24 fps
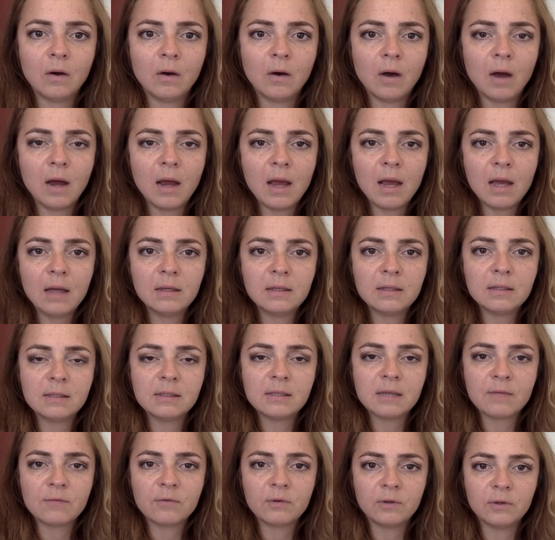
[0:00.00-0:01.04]
had
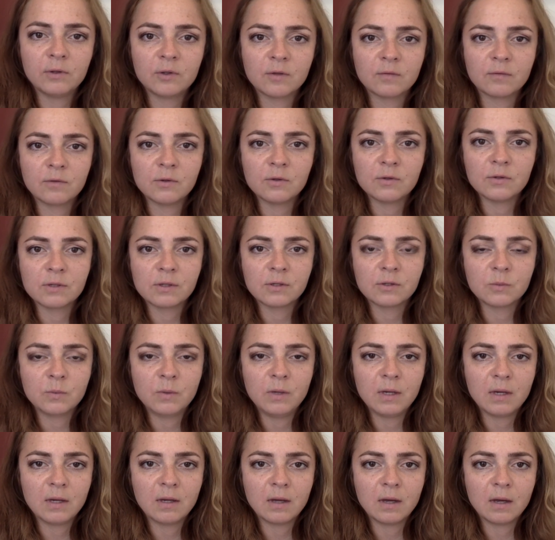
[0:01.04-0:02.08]
several interviews this
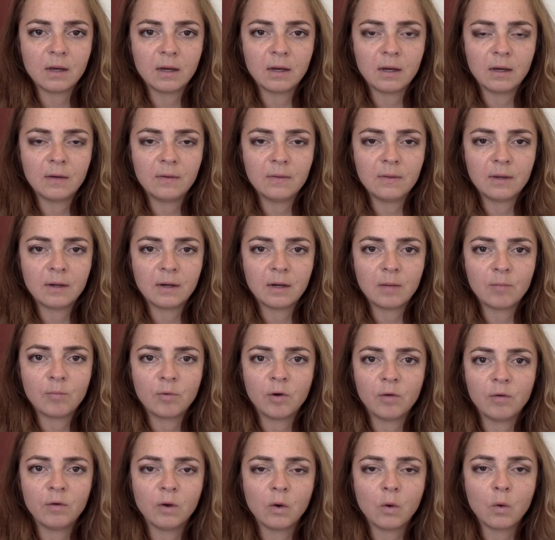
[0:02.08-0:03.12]
week that I
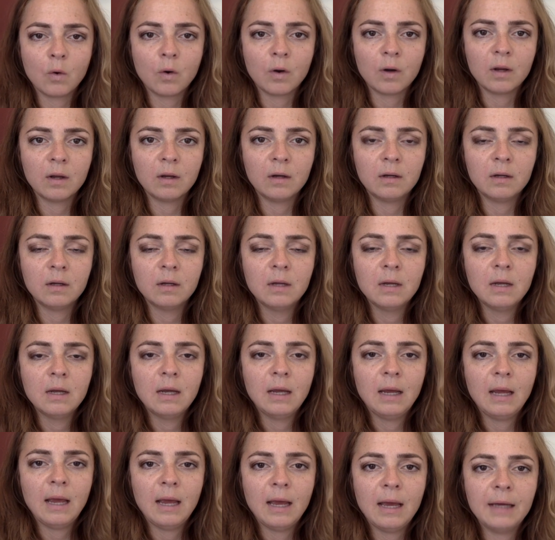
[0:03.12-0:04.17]
pre-recorded,
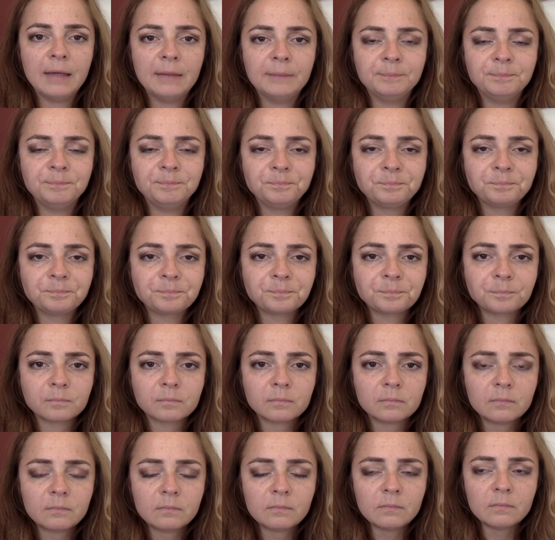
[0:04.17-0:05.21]
and
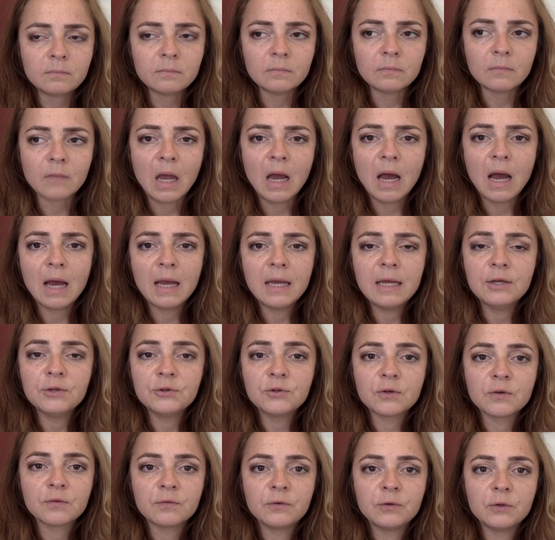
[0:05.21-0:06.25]
I
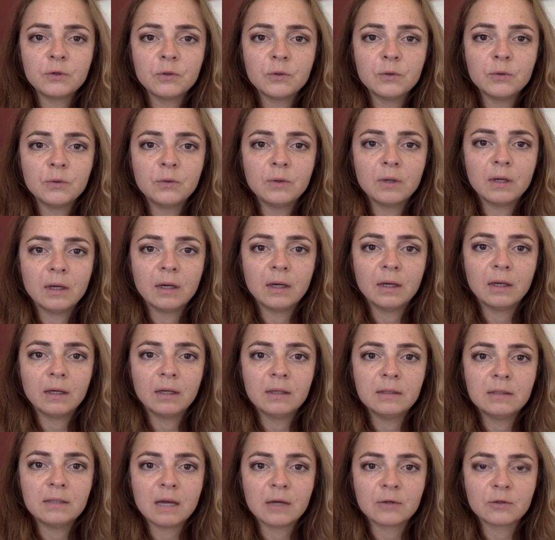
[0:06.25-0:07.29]
interviewed
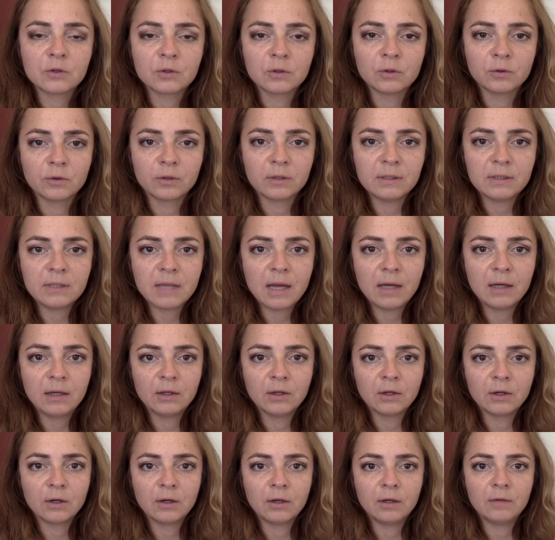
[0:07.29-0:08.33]
Dr. Lawrence
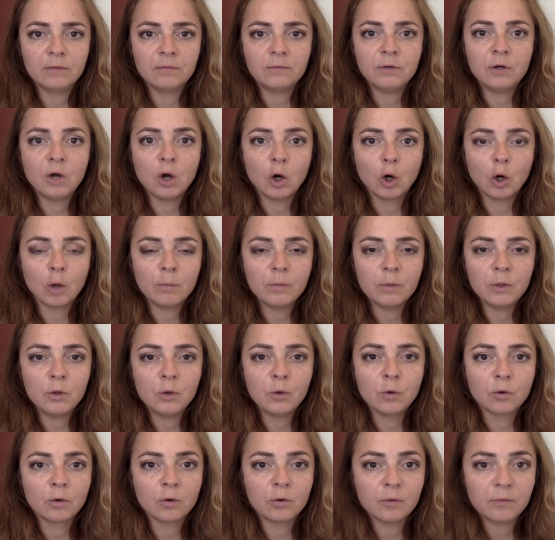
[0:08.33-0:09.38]
Heller of NARM, the
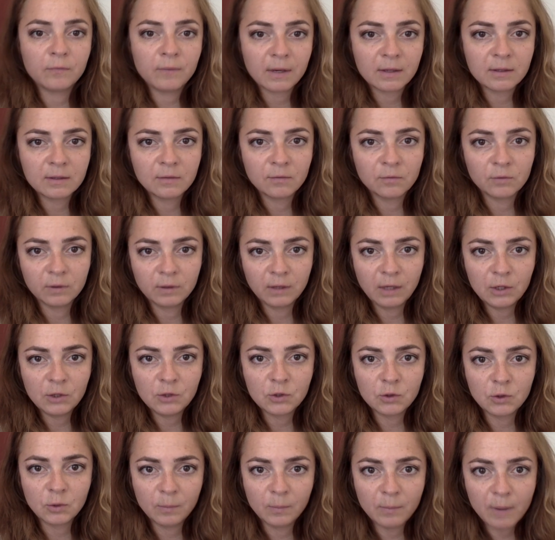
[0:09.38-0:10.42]
Neuroaffective
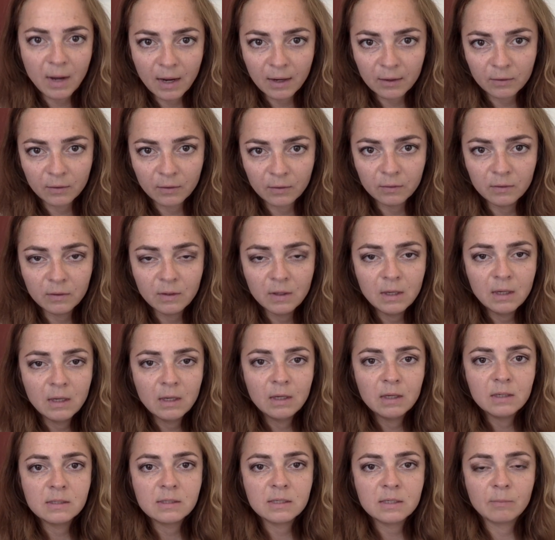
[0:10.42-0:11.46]
Relational Model.
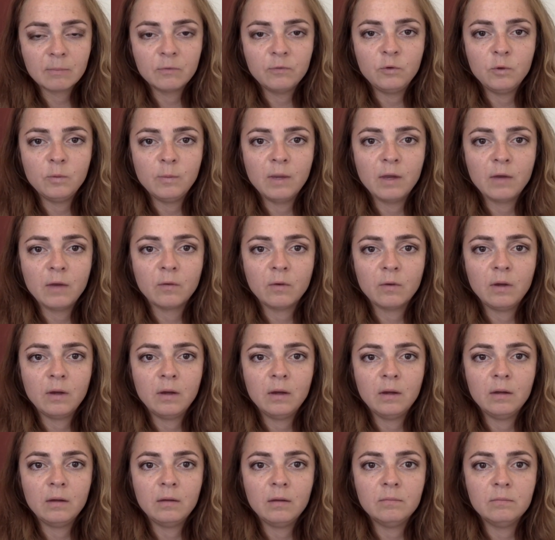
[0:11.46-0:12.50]
Some of you
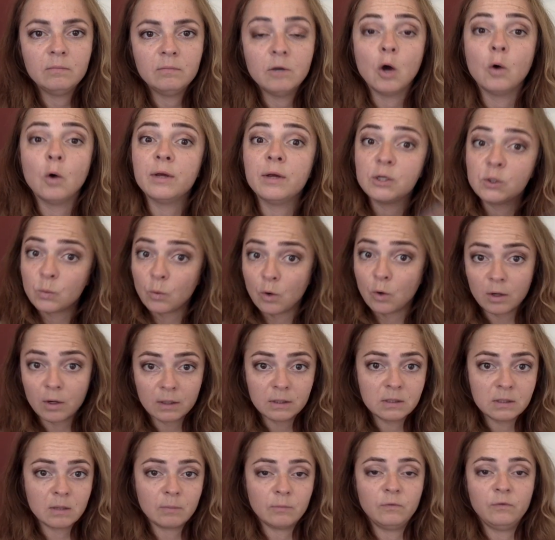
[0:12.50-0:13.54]
may know his work,
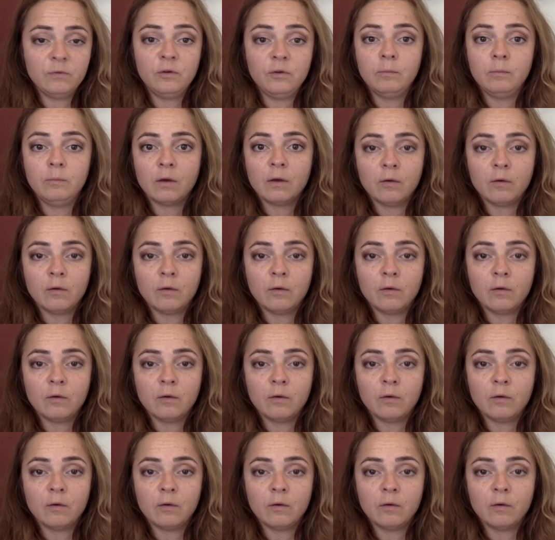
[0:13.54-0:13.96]
and some of you may